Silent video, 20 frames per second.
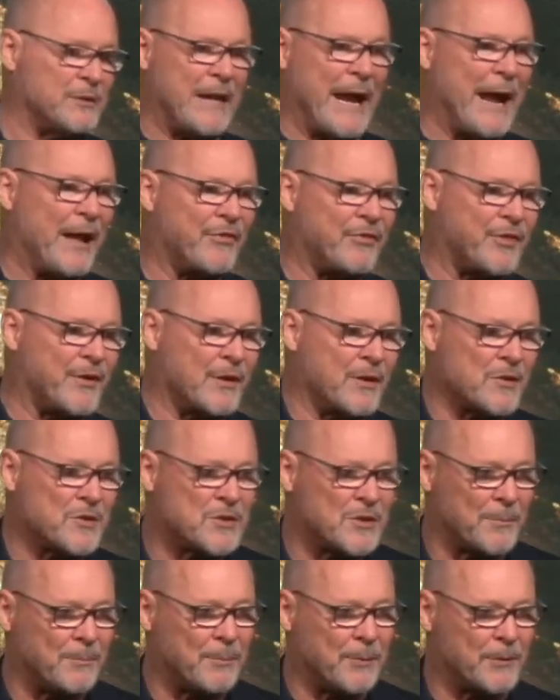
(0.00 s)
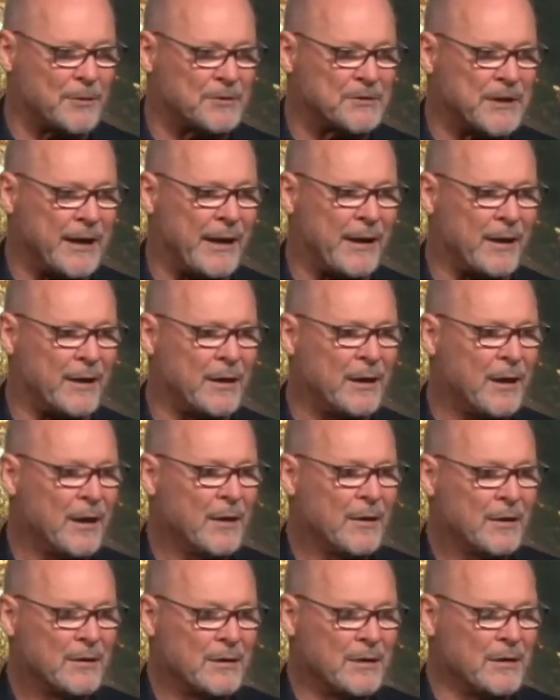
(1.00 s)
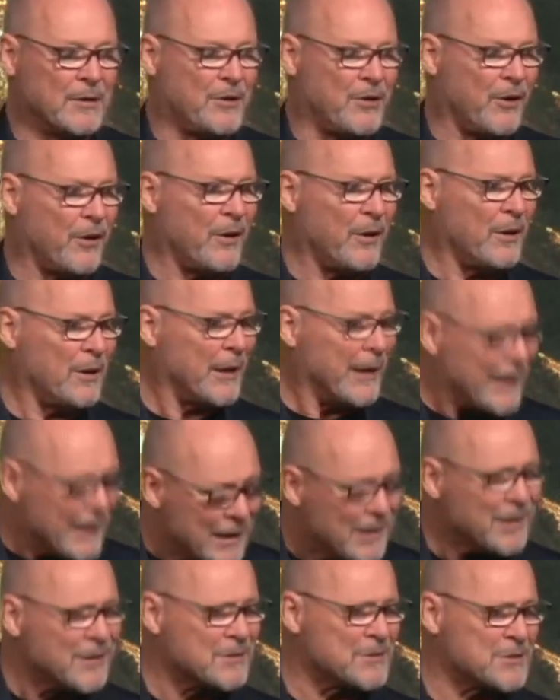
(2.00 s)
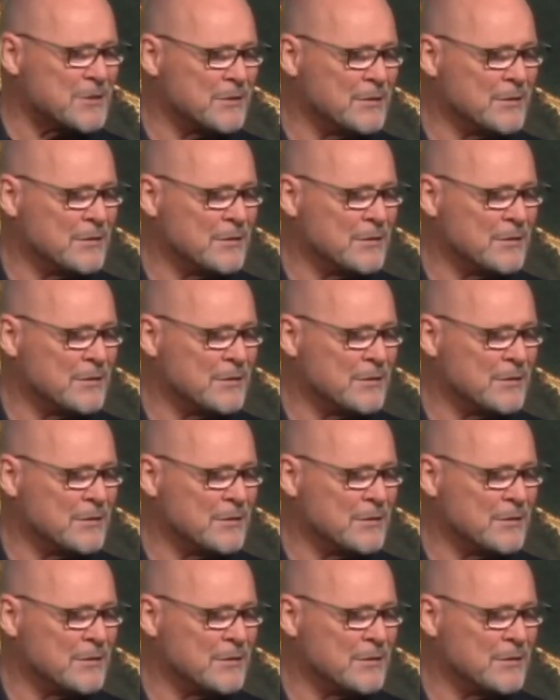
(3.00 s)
dad things, typical dad. Girl, eat.